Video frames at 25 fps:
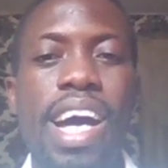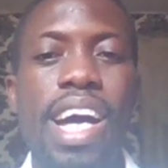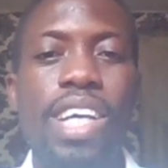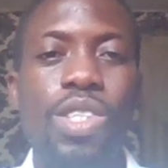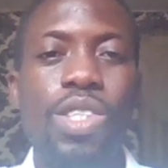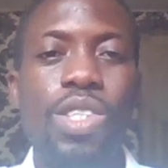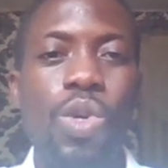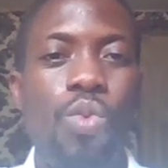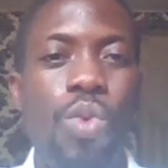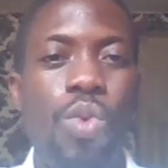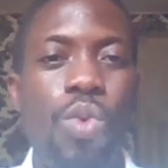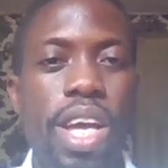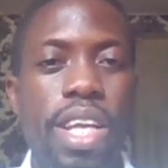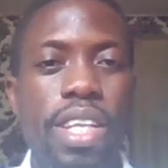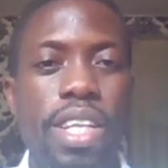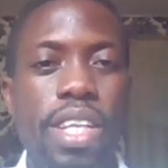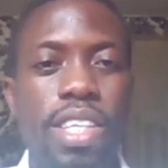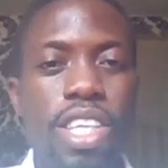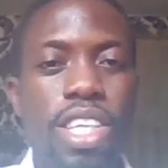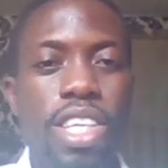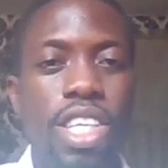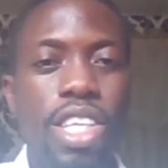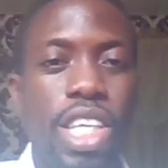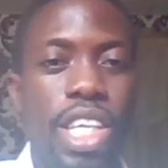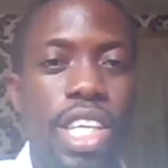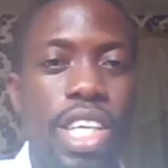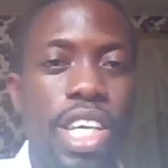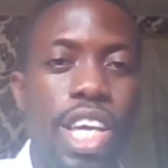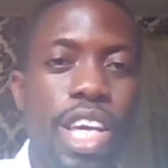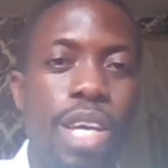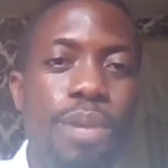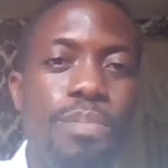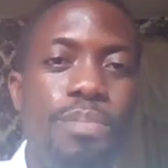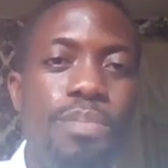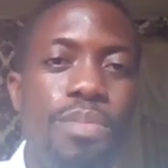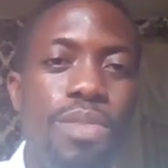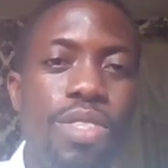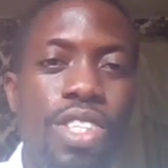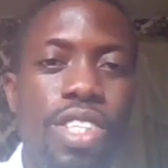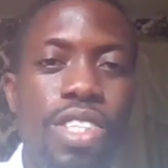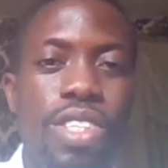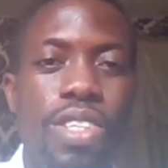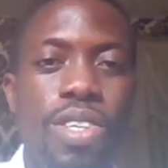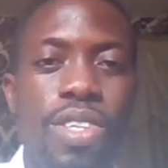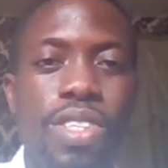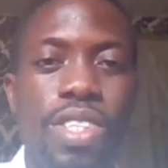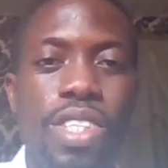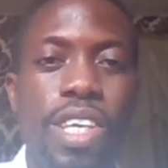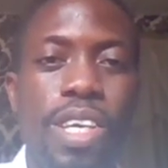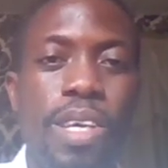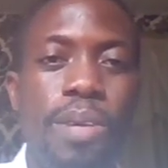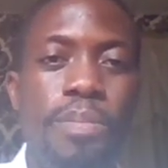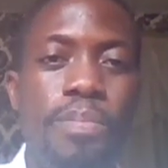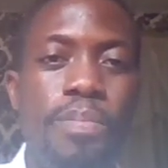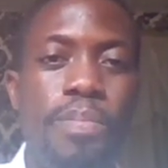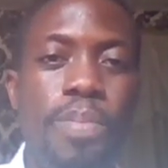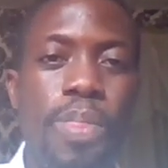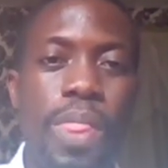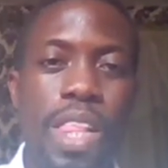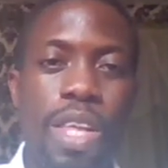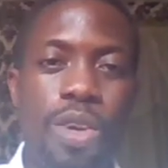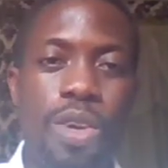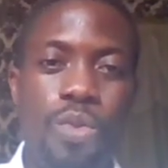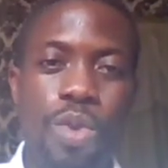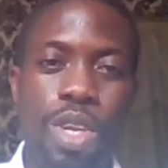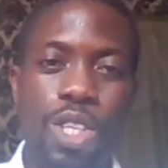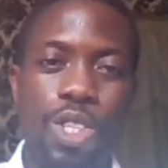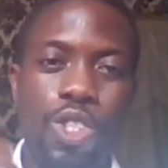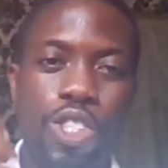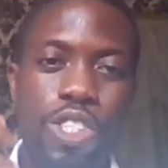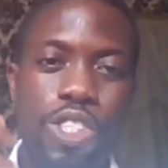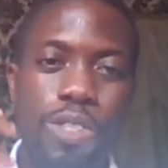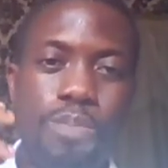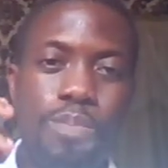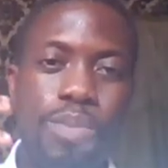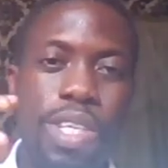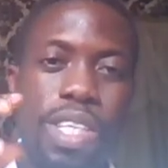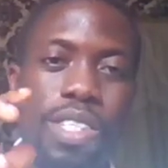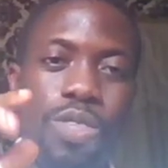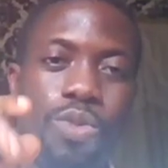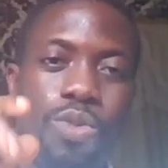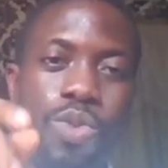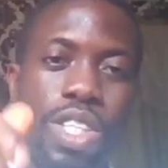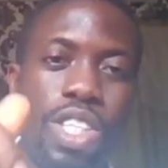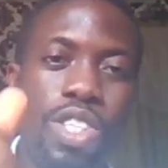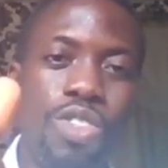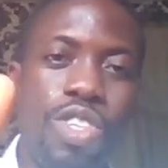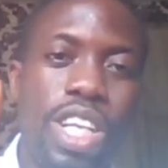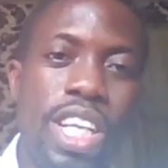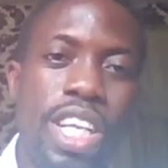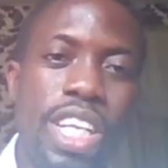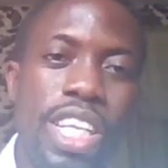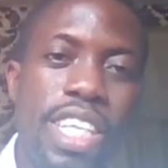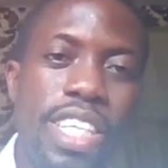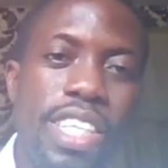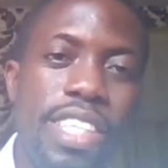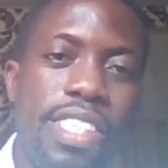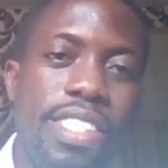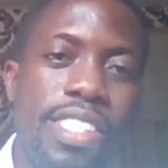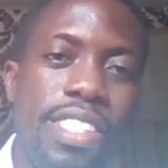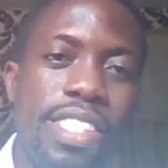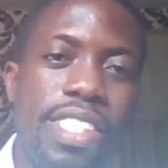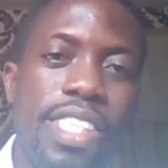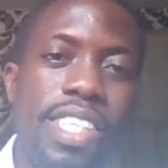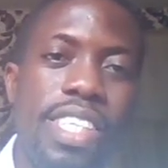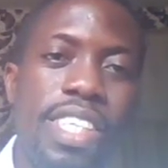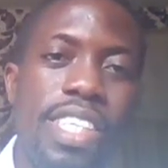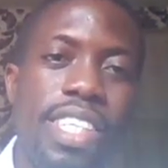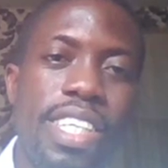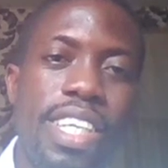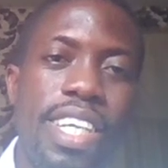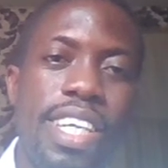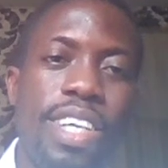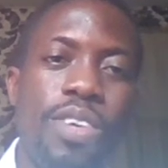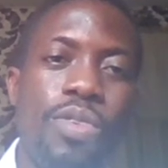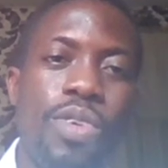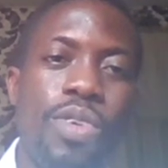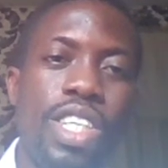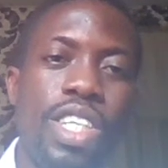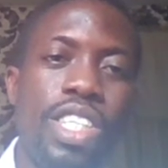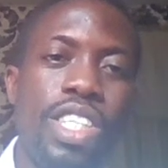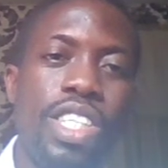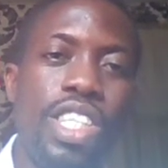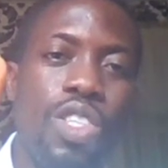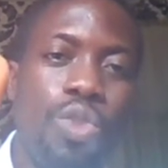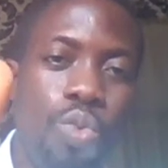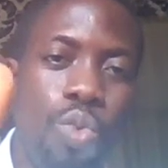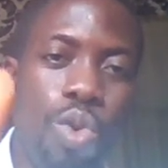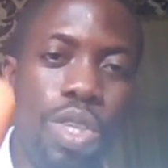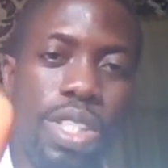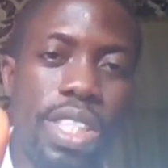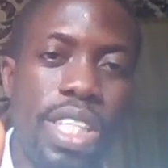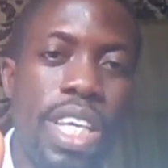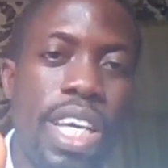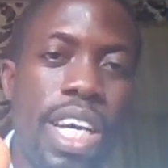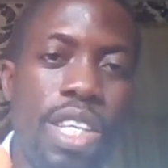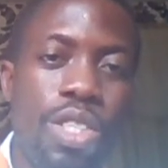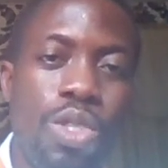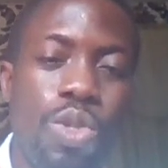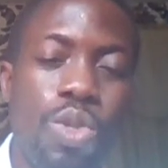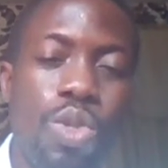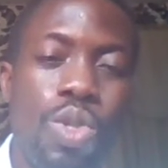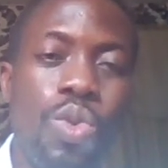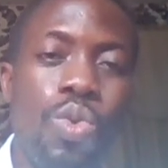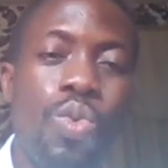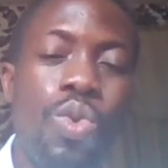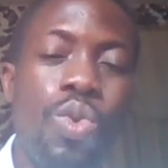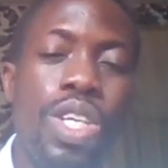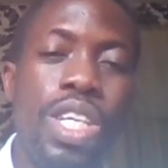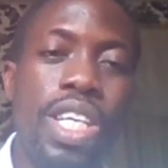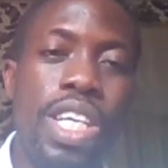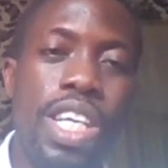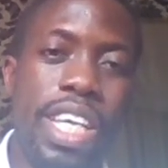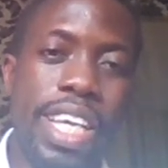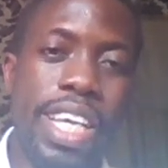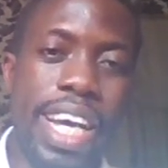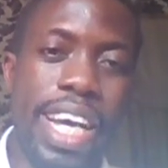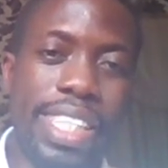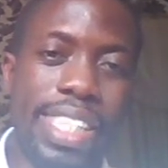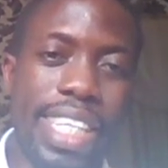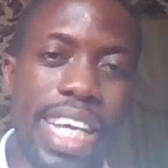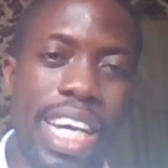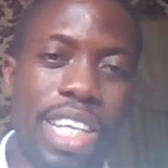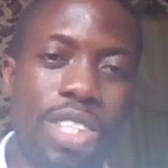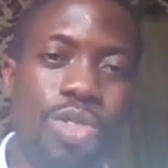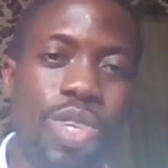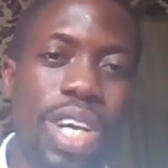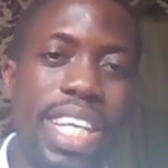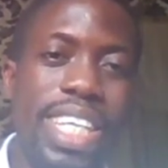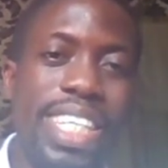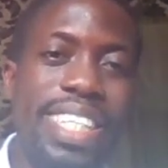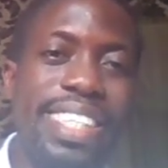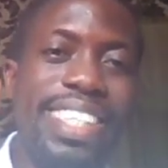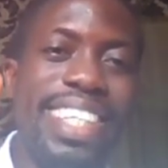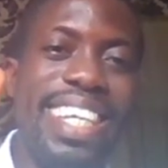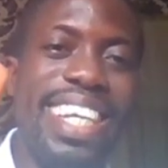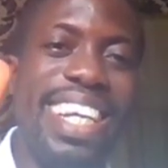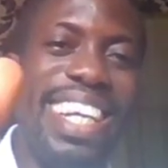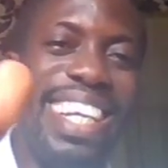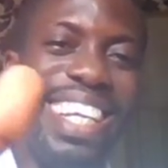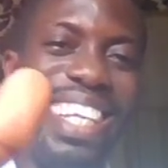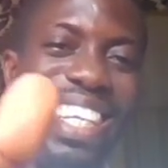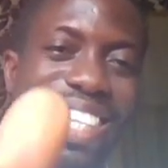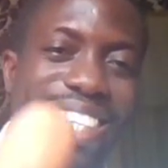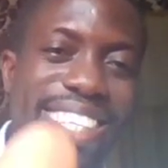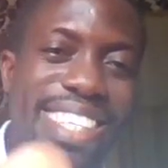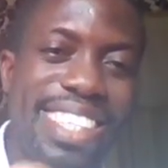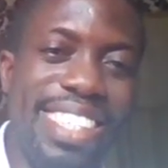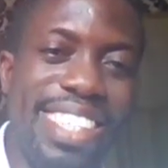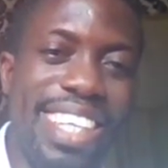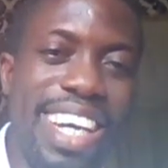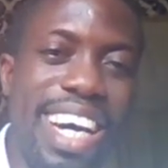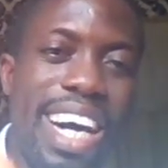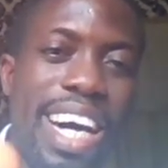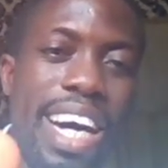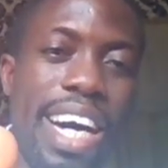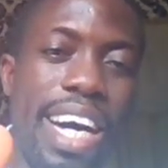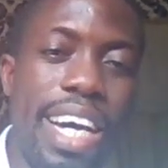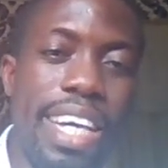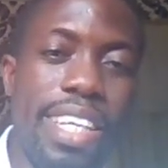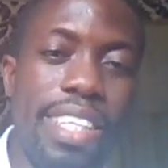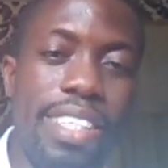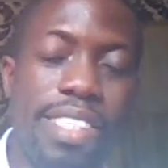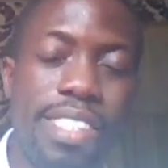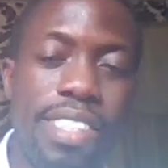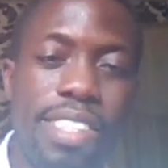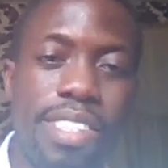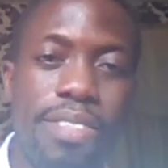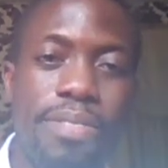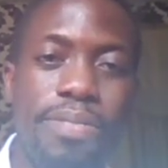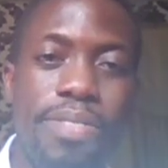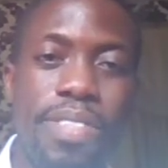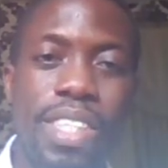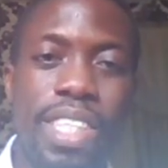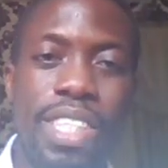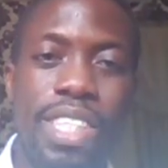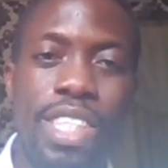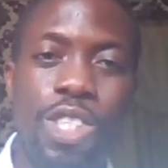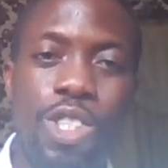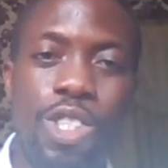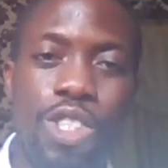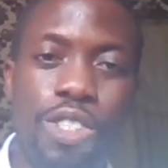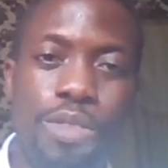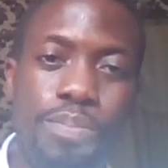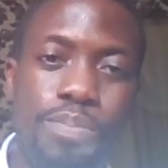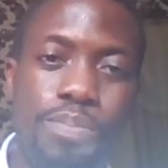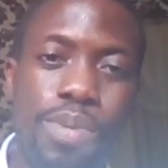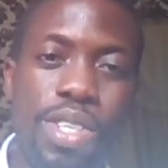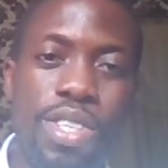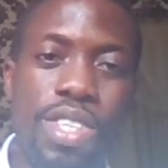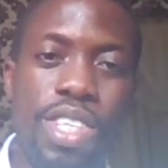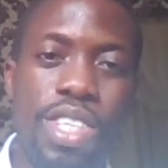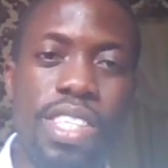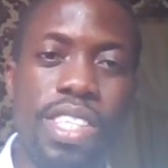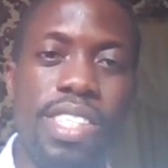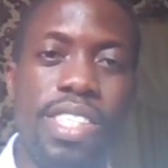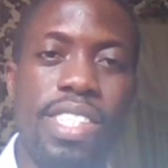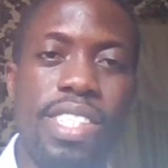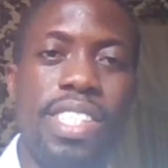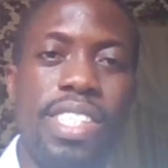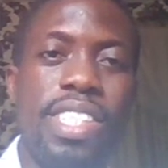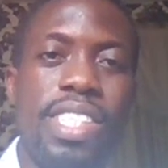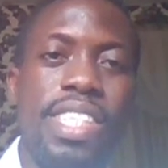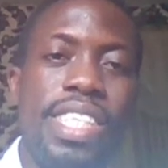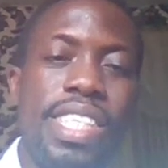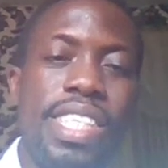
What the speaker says: So when He came, Jesus came, when He speaks, when He released, when He did what He has to do, He has actually released eyes, the spirit,